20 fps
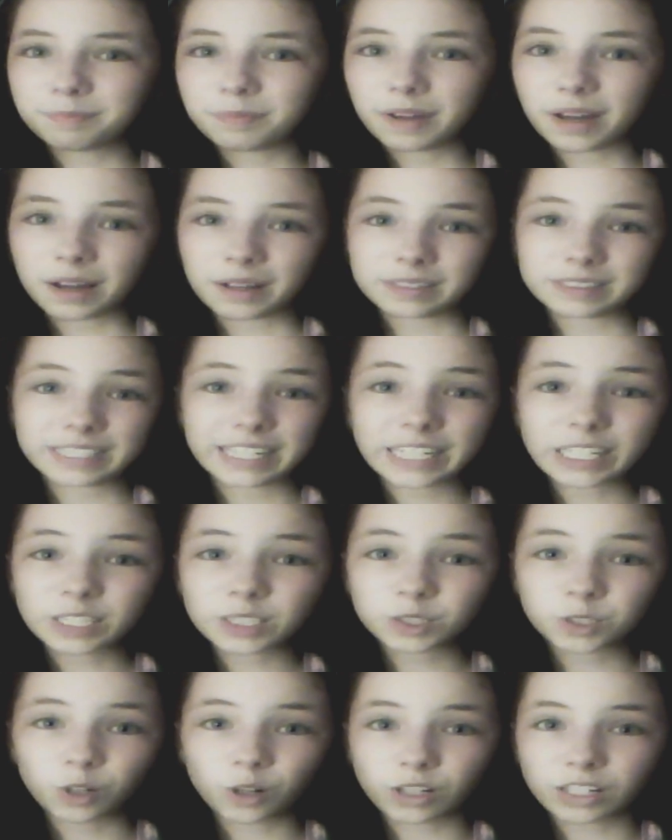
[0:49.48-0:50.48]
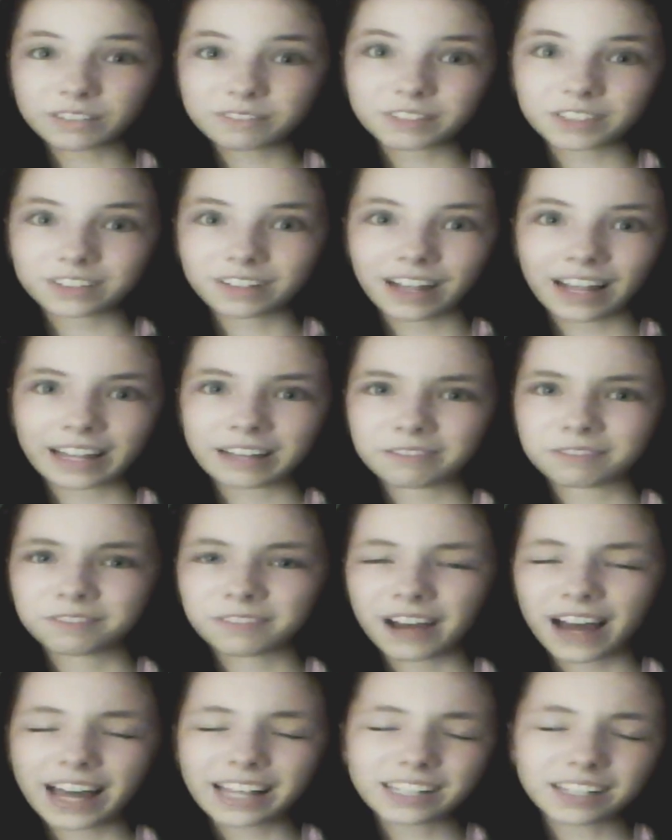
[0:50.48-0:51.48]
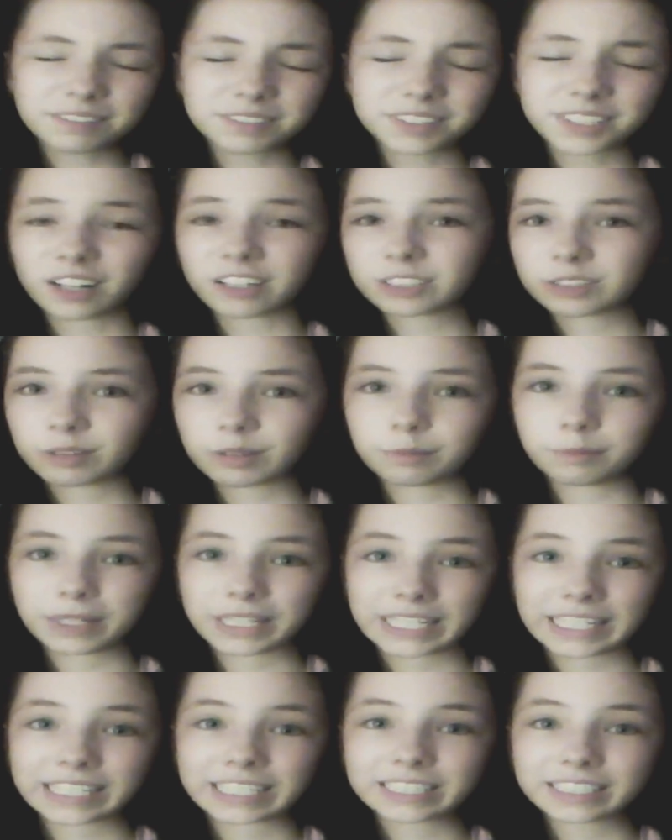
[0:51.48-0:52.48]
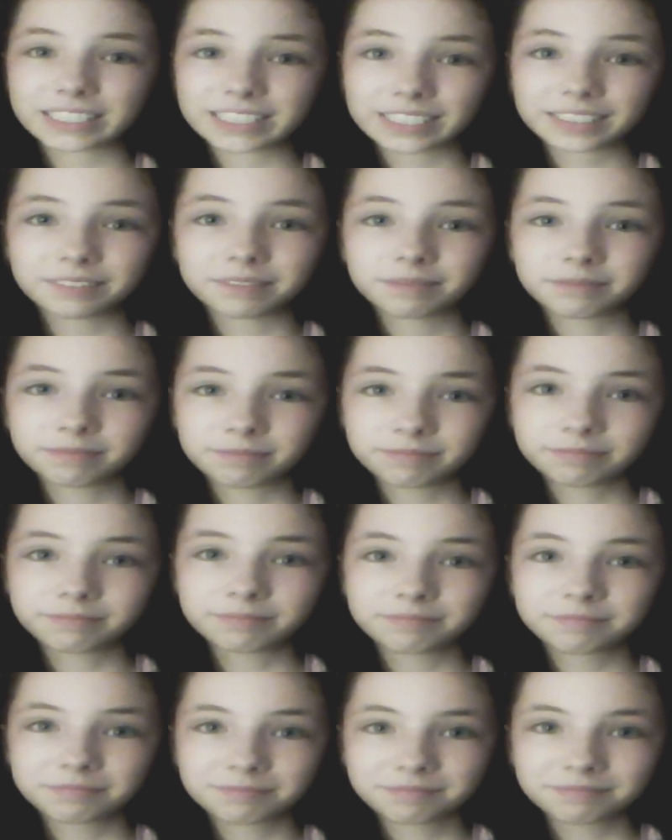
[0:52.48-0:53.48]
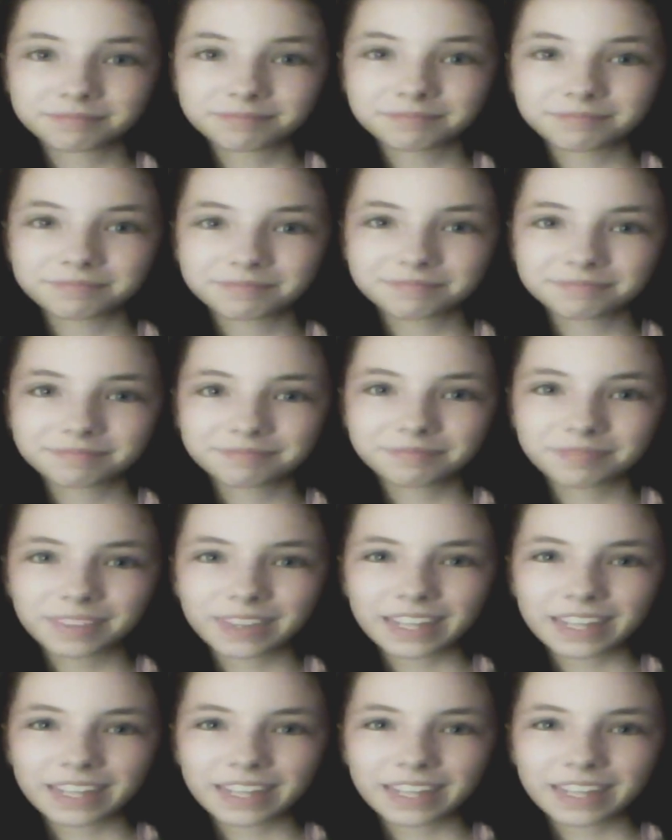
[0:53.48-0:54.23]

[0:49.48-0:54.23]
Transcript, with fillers: uh, take control of your life. I love songs with meanings. What's your favorite color?